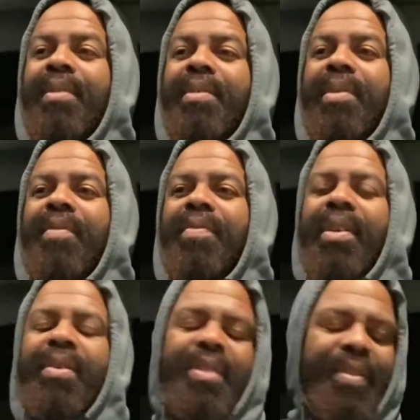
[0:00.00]
So many
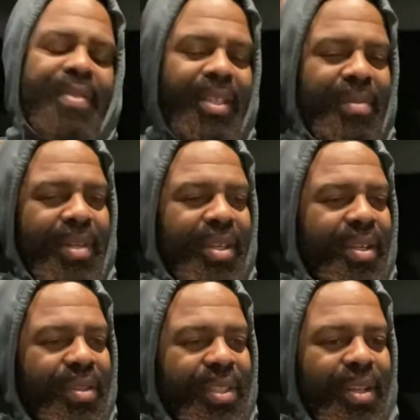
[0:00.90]
videos I've seen in mental
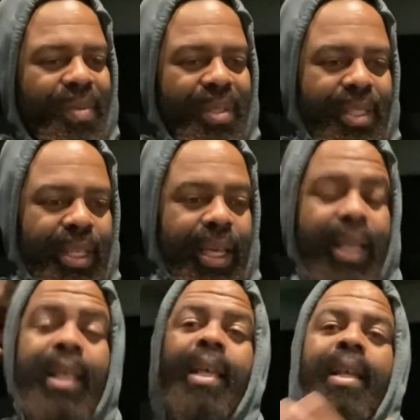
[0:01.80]
health, they always say that,
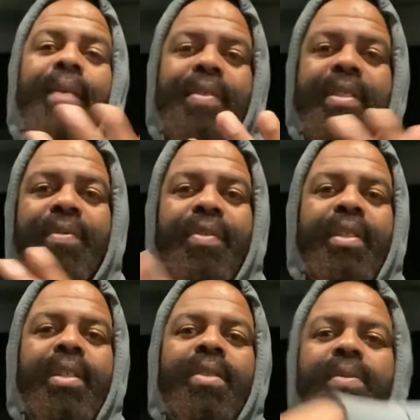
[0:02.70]
and obviously for
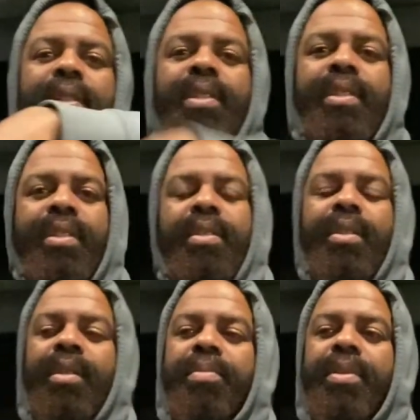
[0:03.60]
legal reasons to
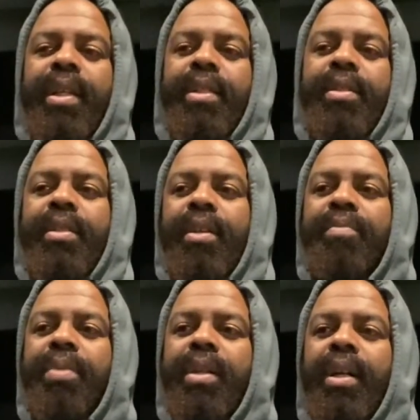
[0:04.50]
protect yourself.
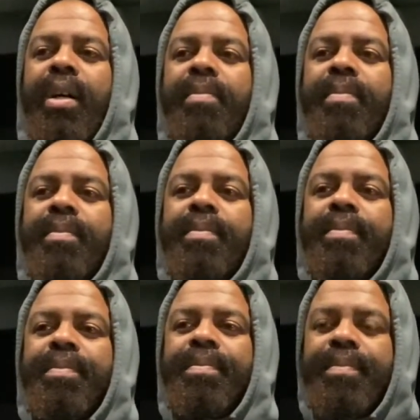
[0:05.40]

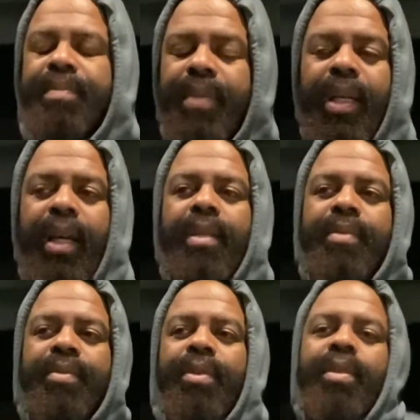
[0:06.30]
But yeah,
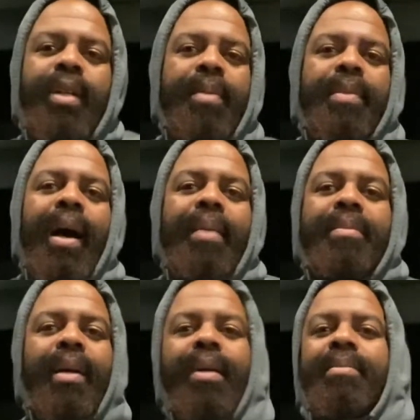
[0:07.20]
for real,
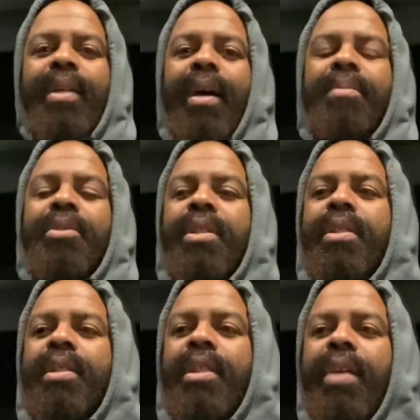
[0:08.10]
I'm
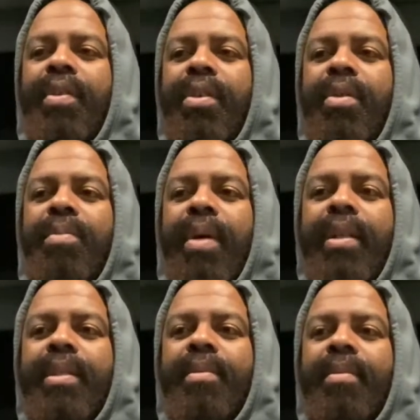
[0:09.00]
just giving you
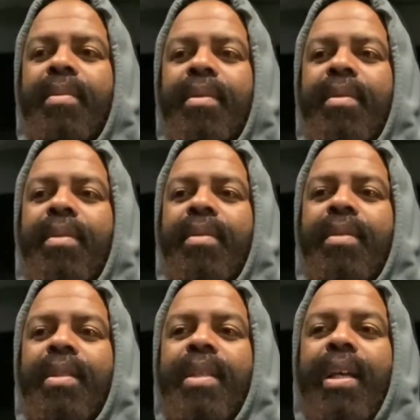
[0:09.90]

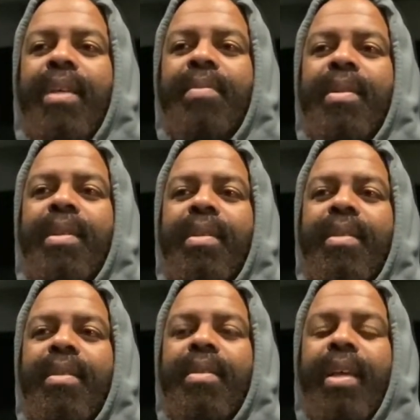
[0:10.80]
the
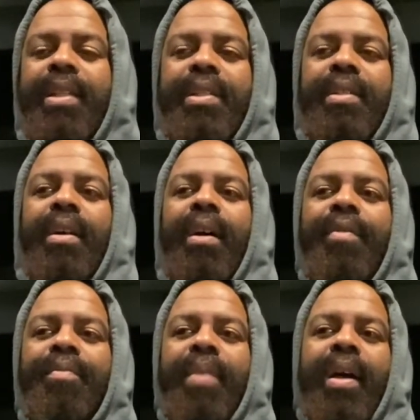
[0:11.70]
documentation of
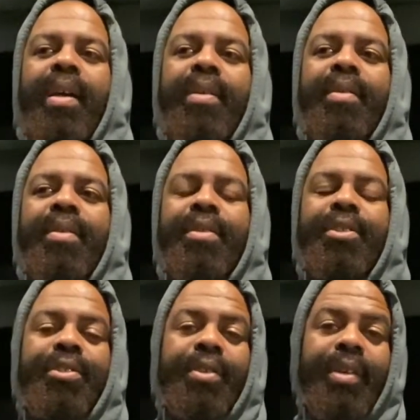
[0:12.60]
my
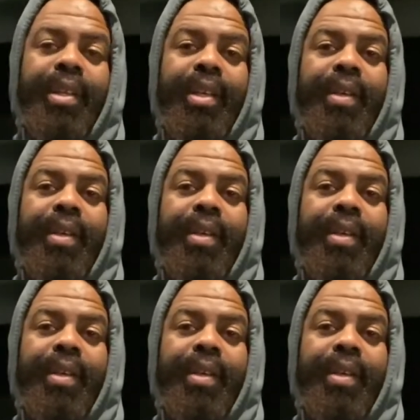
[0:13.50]
journey.